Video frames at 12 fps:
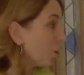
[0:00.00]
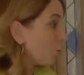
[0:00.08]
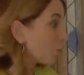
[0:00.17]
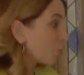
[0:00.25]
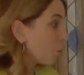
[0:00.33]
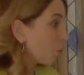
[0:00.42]

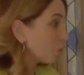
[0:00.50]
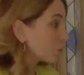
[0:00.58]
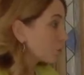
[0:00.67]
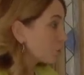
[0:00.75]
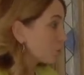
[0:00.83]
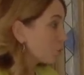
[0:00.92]
of yeah.
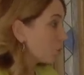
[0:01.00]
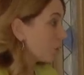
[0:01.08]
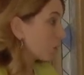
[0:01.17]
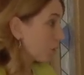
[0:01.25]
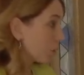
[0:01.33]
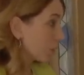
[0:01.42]
what you are
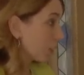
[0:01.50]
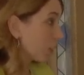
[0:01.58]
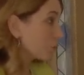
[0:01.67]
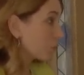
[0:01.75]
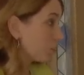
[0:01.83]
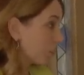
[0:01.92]
going
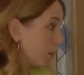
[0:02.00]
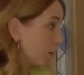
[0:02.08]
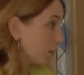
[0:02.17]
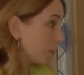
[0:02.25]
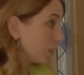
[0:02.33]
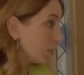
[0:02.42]
out to
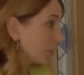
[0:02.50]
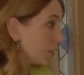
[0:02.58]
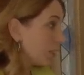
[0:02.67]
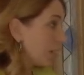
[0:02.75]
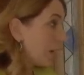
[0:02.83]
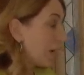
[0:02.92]
buy
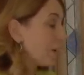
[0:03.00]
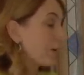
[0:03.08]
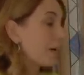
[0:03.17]
yeah. and